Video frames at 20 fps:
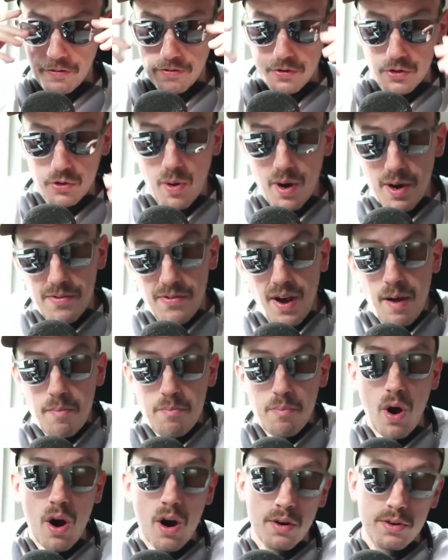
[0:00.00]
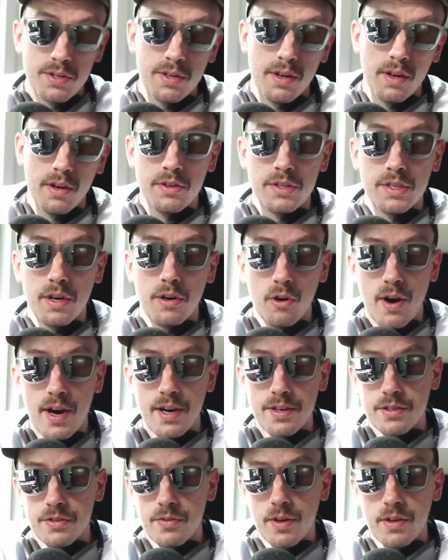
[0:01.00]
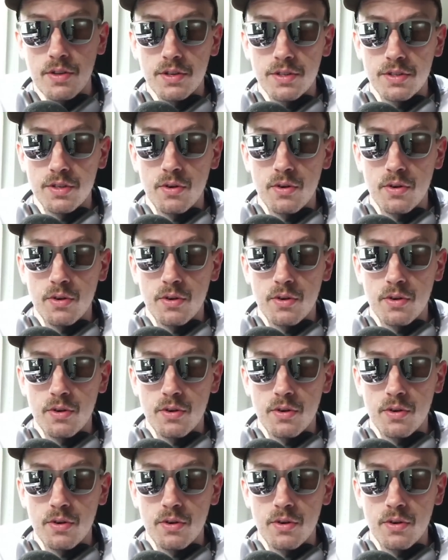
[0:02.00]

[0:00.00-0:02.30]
For $25, getting sunglasses like this